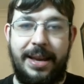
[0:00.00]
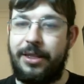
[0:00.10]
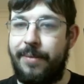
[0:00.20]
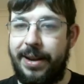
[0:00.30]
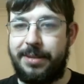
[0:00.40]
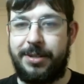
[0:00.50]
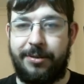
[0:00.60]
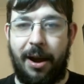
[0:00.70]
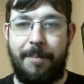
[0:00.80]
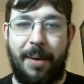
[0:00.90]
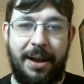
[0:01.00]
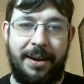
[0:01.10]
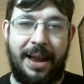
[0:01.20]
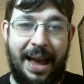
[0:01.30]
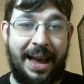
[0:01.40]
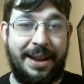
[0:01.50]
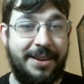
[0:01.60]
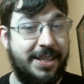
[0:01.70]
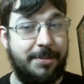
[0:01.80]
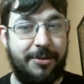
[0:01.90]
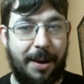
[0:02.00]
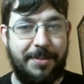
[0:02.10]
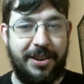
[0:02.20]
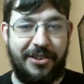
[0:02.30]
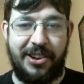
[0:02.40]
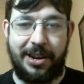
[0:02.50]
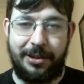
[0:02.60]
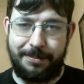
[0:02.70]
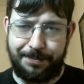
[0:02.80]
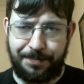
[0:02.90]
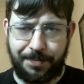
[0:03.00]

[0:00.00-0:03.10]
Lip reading: hit the red subscribe button and subscribe to the channel.